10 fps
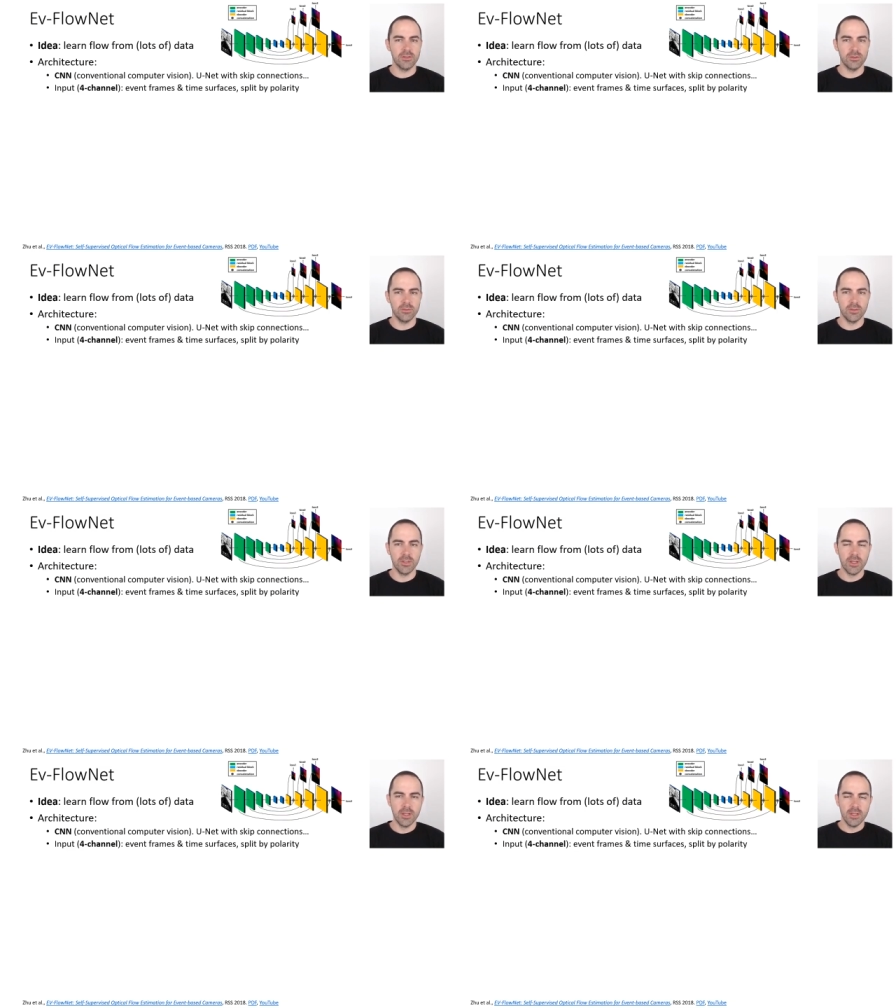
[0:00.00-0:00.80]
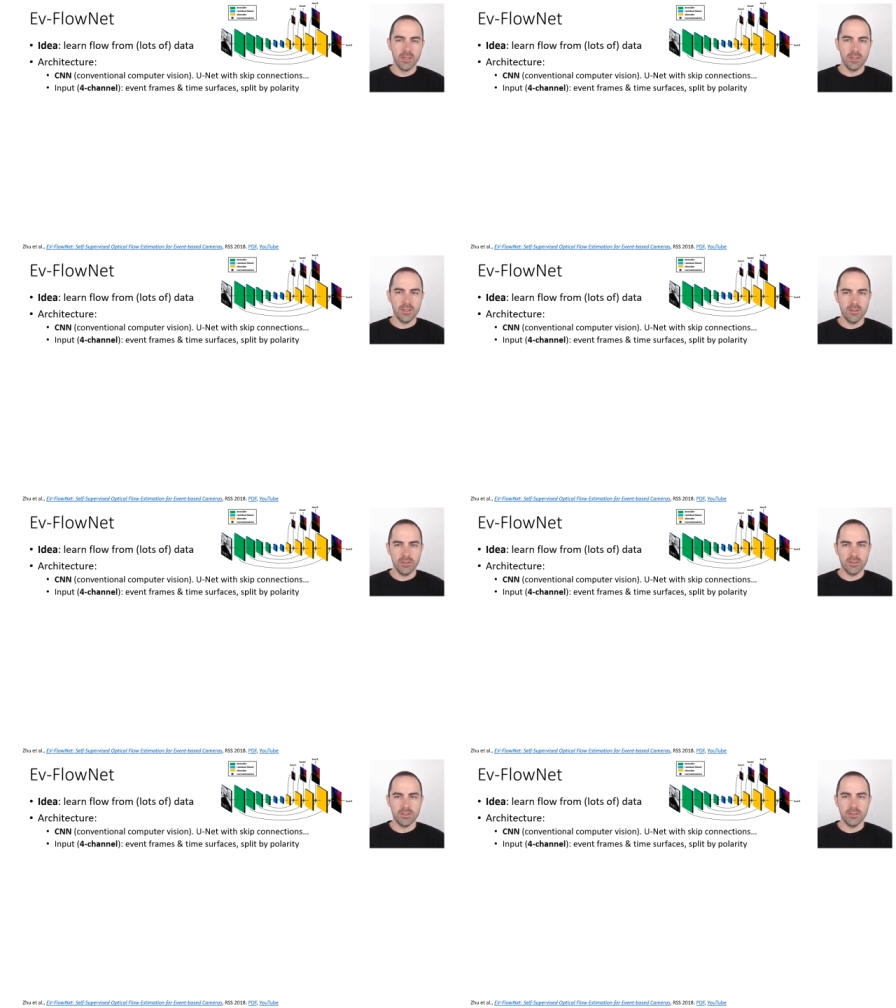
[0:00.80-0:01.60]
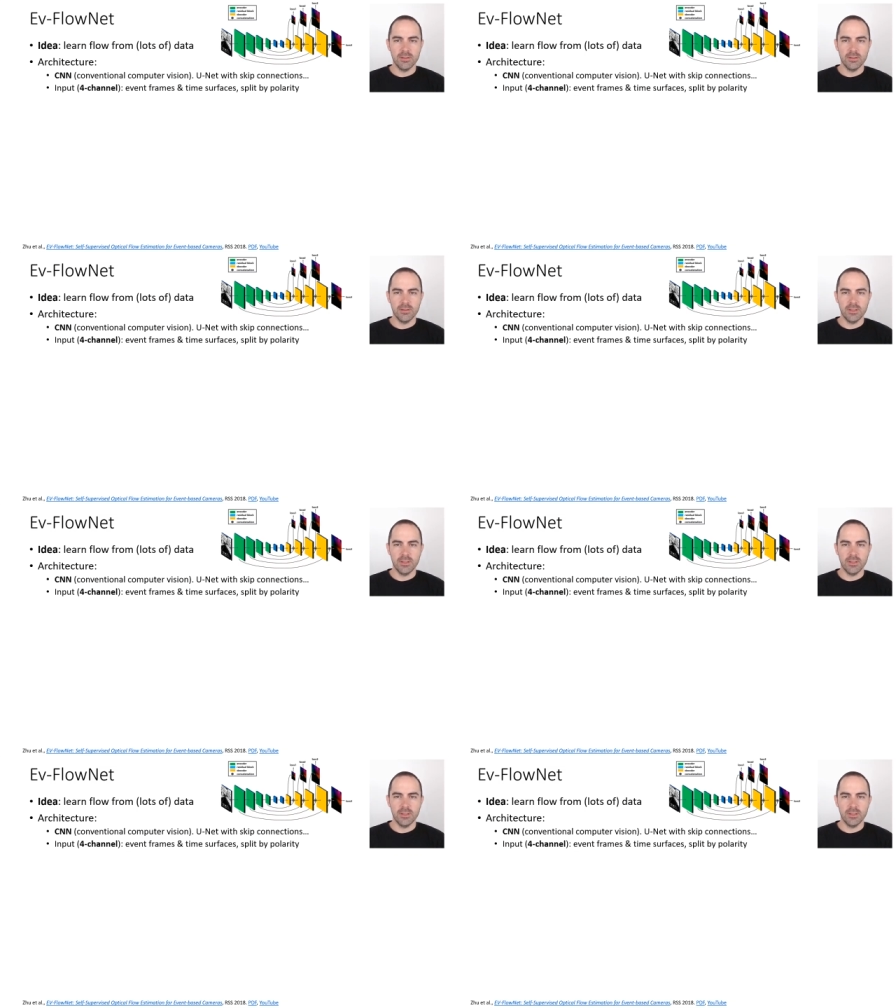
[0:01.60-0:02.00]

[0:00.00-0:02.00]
So it's uh,